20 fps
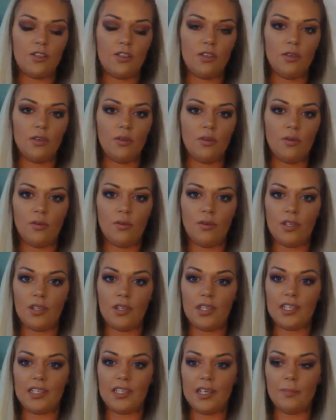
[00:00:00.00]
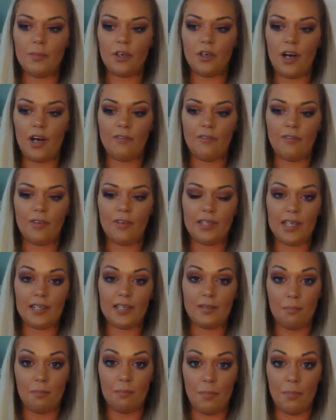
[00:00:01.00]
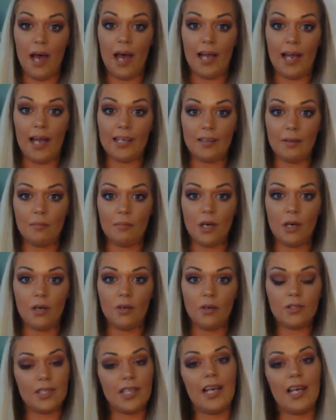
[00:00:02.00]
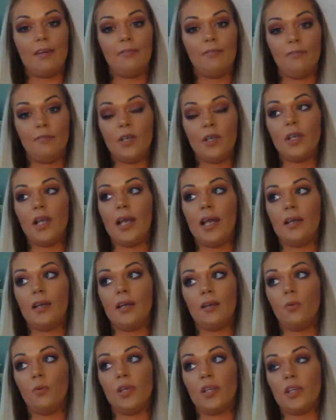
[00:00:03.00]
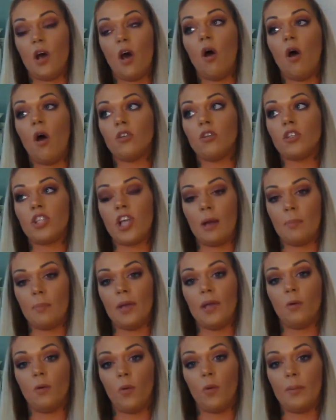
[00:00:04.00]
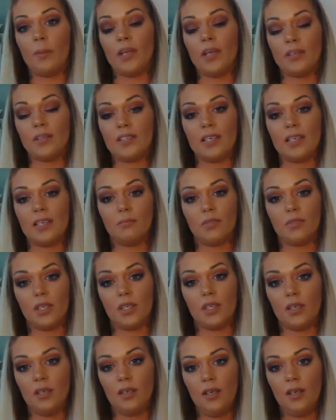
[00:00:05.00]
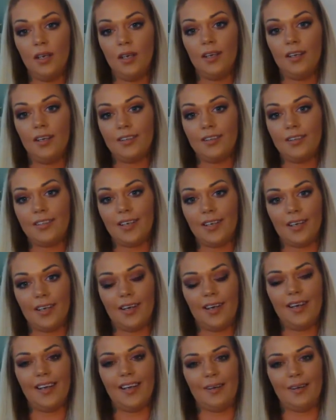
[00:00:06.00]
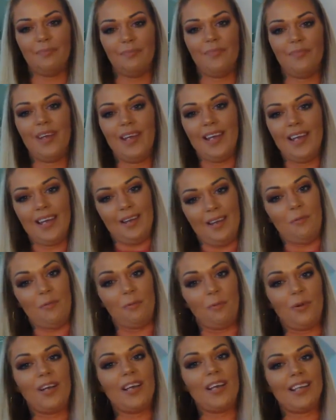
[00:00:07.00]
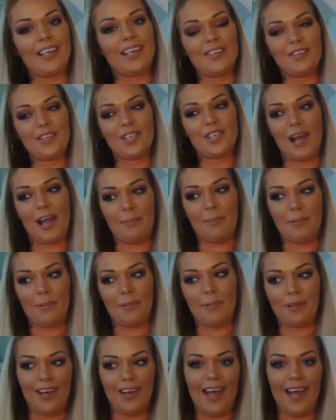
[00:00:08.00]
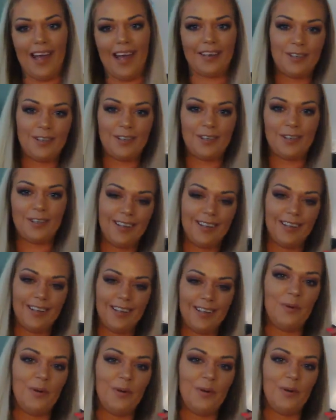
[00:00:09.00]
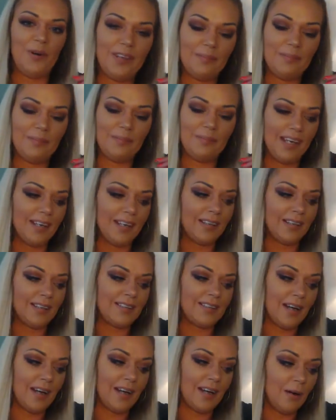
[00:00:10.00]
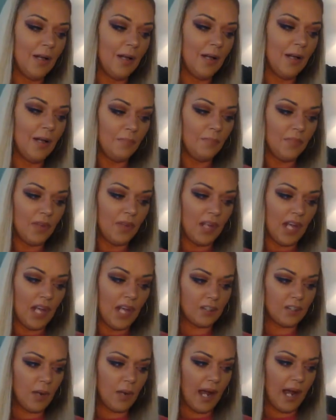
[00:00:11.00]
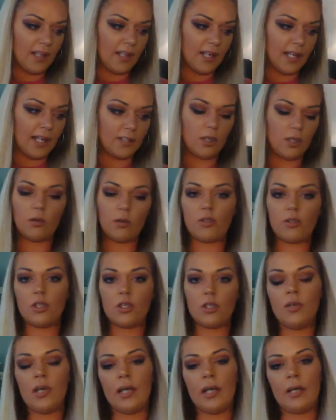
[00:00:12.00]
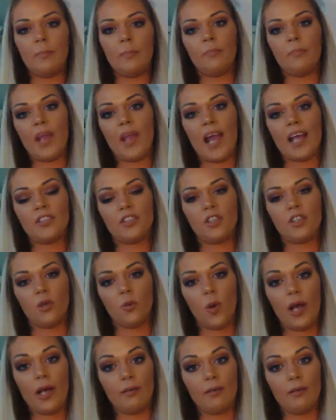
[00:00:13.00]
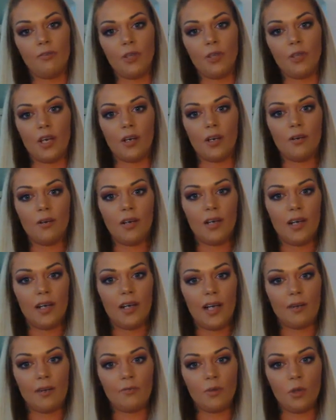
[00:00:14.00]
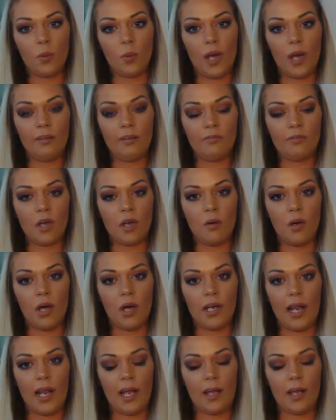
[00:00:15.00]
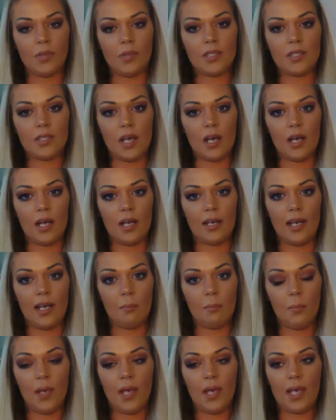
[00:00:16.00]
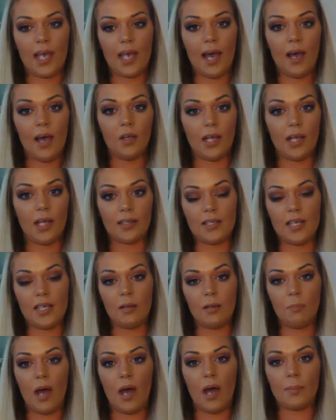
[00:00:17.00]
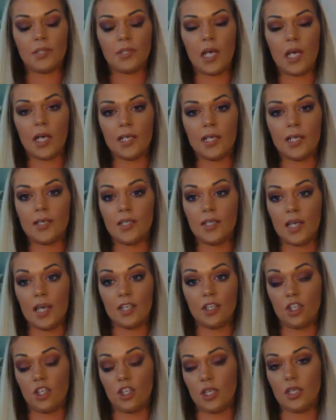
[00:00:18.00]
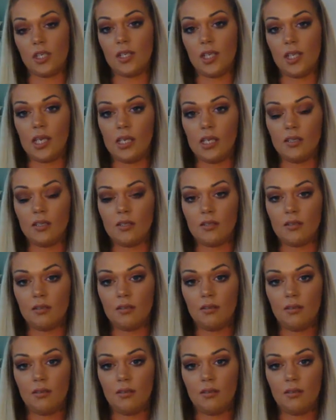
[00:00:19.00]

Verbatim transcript: to the demographic that's buying the most. And I feel like with all shopping, women seem to to um, really shop a little extra, a little more than men. So, and that's what I think I told you to ask your wife, you know, have your wife go on Amazon and pick out like 10 pop sockets that she thinks